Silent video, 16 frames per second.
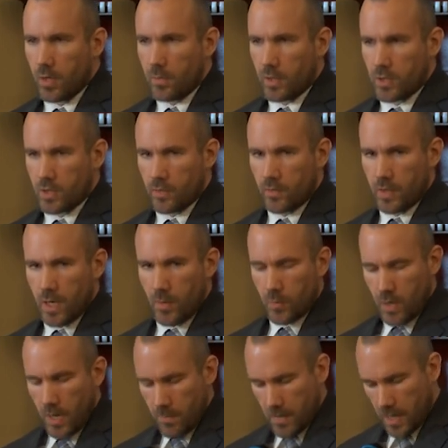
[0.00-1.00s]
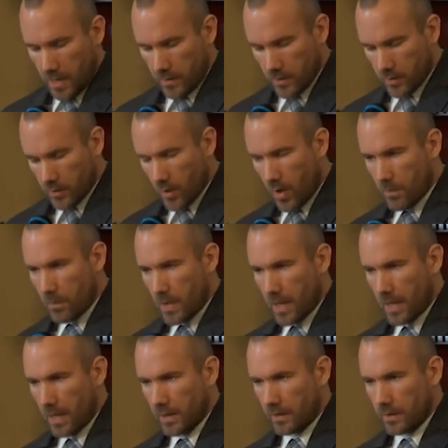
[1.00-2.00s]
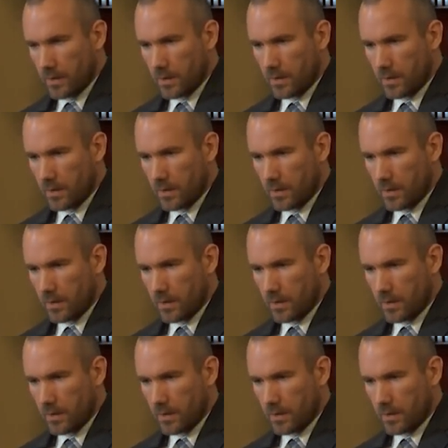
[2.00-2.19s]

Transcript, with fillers: image of the upright man, not mine.